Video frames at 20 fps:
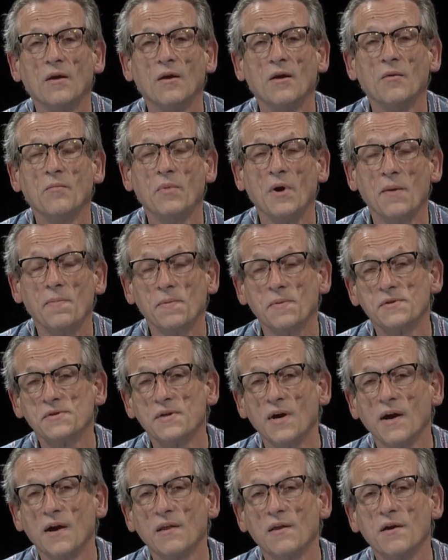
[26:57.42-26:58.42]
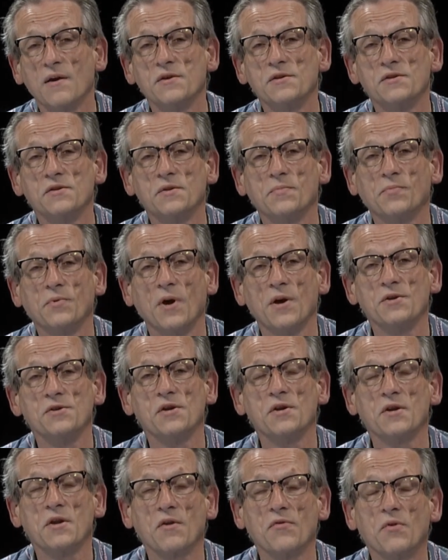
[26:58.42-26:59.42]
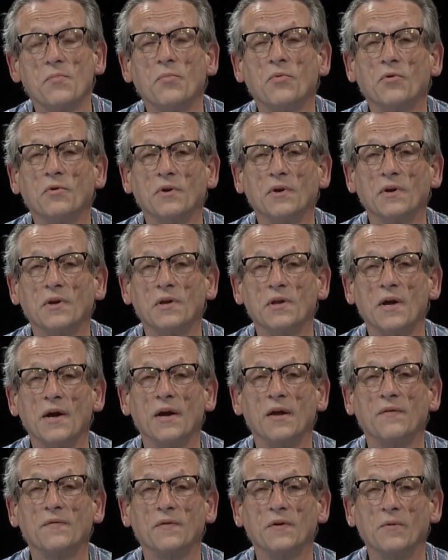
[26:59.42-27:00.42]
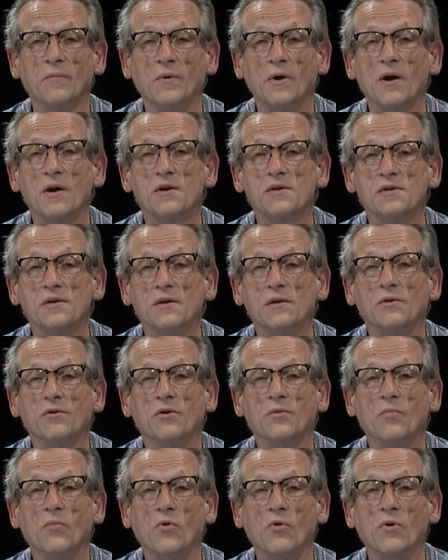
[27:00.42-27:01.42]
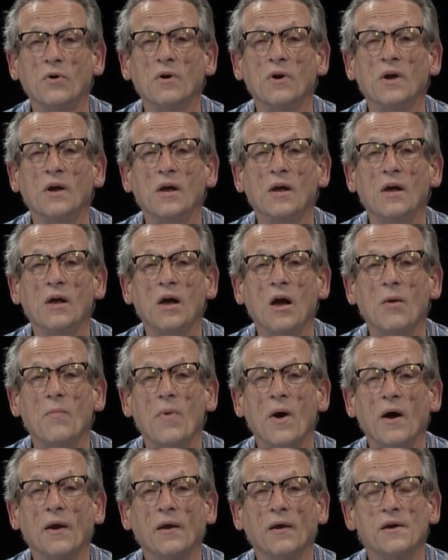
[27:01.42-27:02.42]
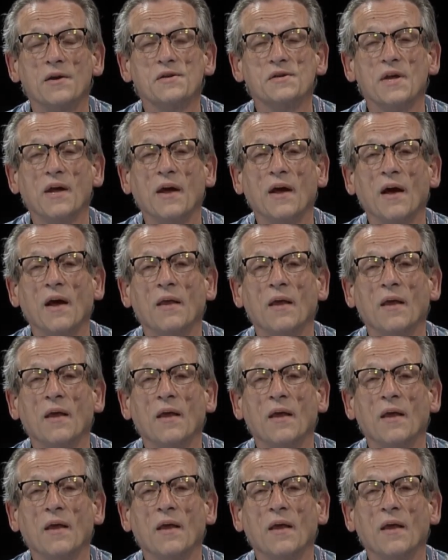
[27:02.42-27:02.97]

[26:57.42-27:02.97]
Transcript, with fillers: Populist Dialogues is a project of the Portland Alliance for Democracy. Learn more about us at